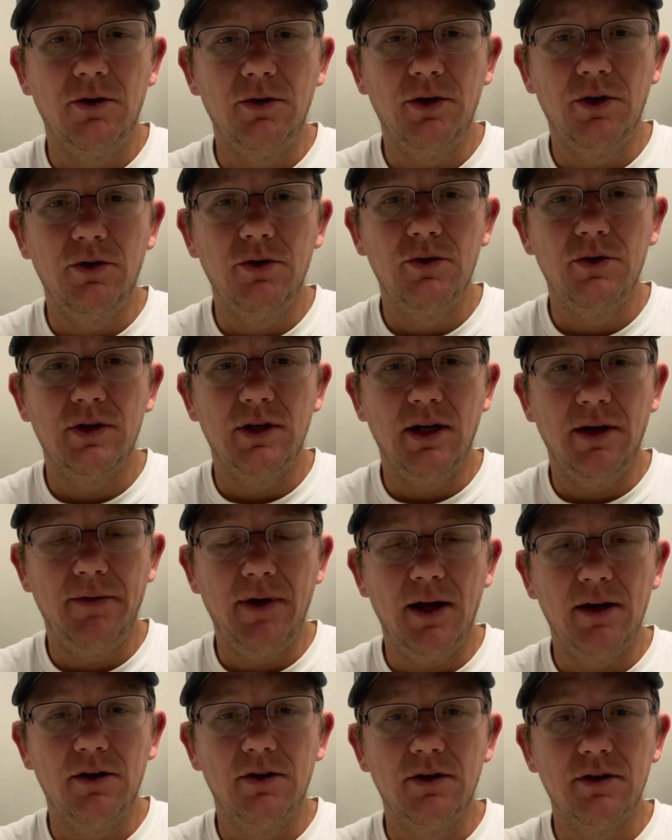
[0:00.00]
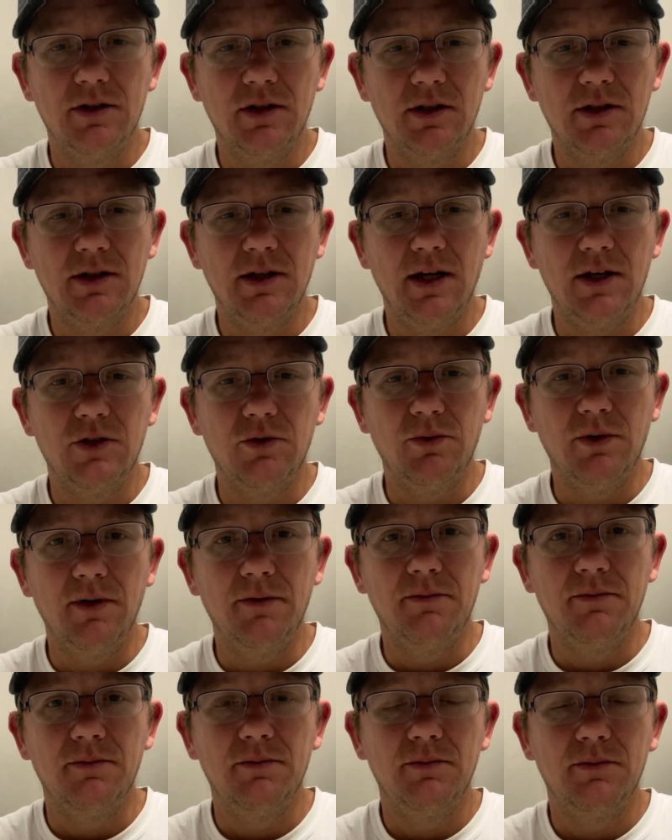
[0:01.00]
use and have had good success with.
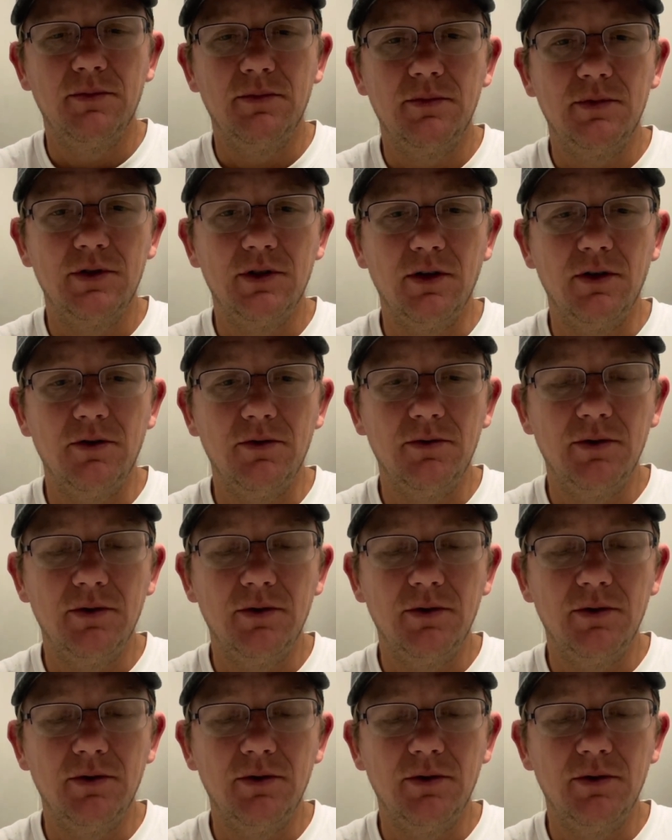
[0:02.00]
So